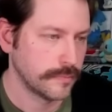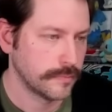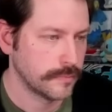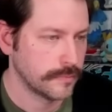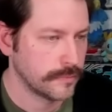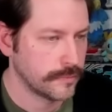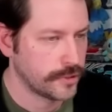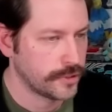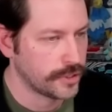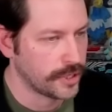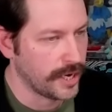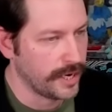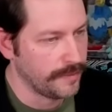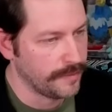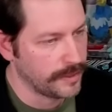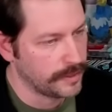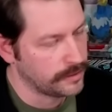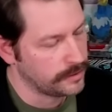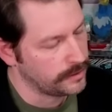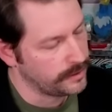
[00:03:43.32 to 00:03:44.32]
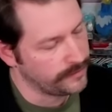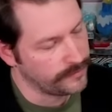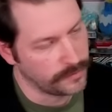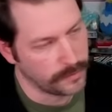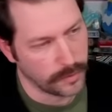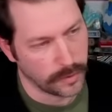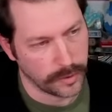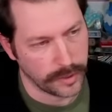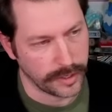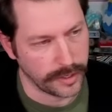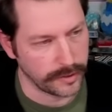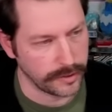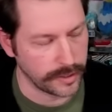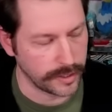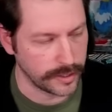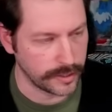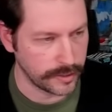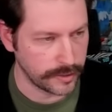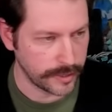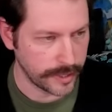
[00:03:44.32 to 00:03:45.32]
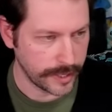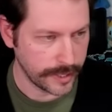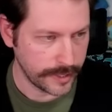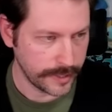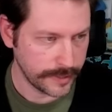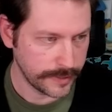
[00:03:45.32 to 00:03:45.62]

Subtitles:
Shaman, even more healing in their deck.